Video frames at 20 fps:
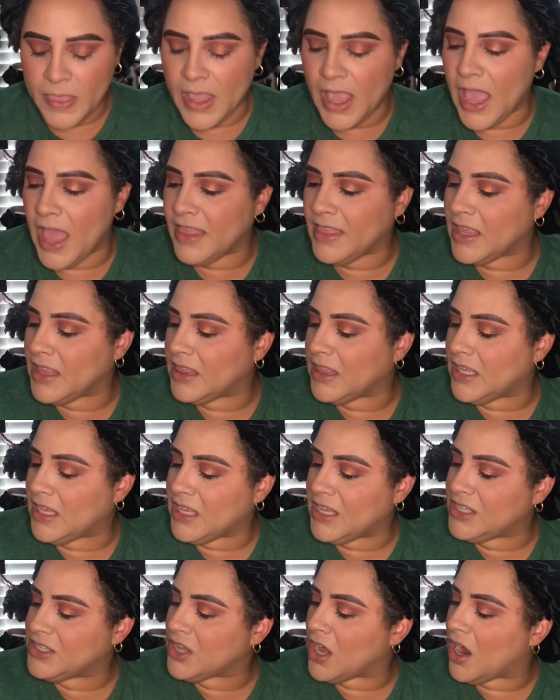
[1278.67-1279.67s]
And then
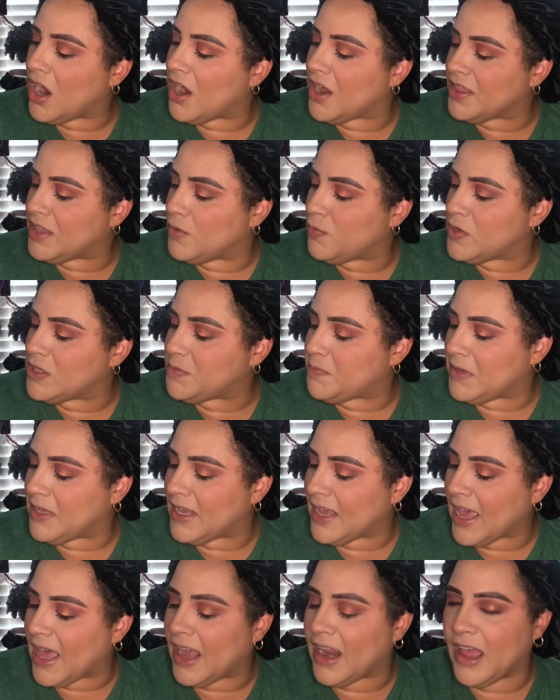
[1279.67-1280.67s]
these are the Wispy
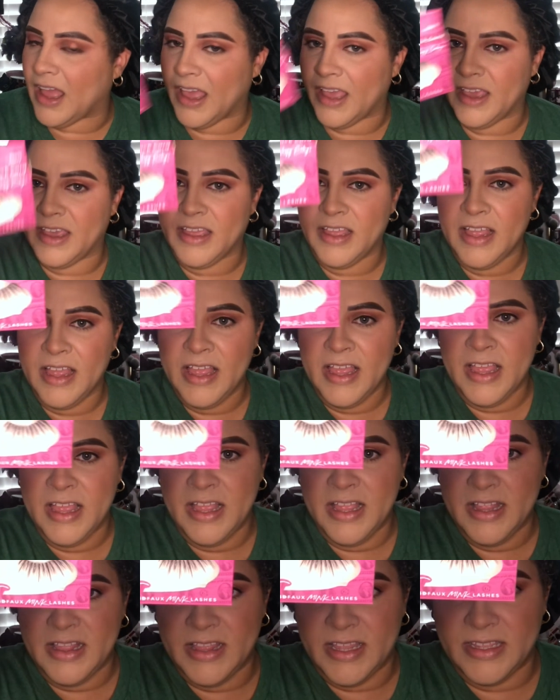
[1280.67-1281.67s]
Cat Eye,
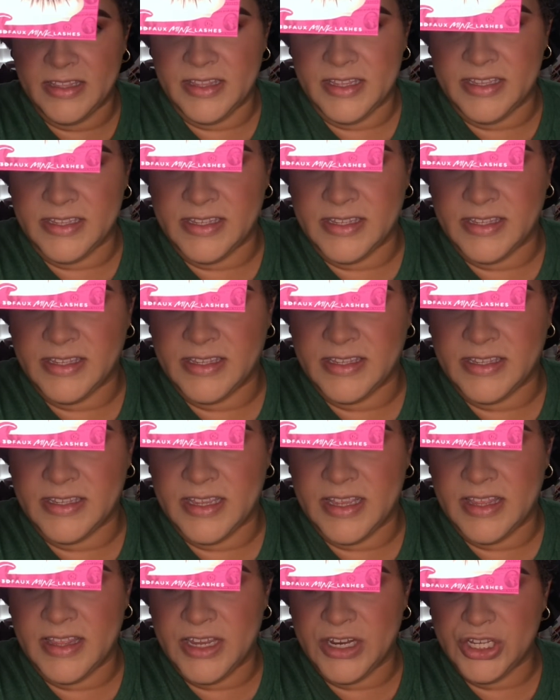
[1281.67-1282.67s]
like this.
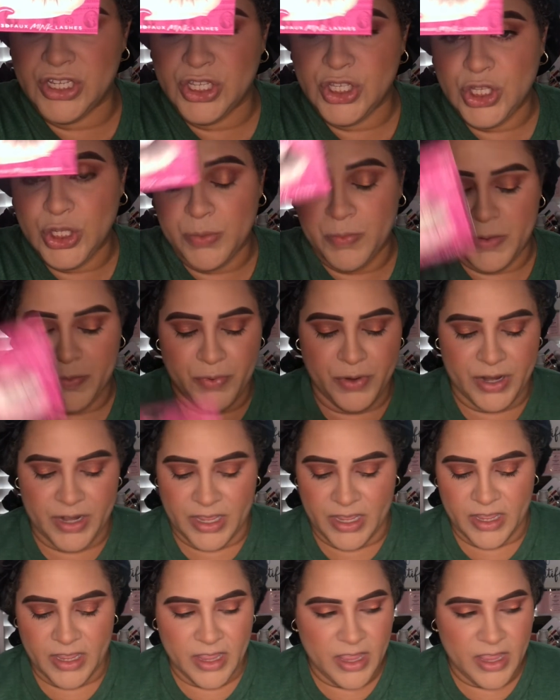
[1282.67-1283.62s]
And they're super pretty.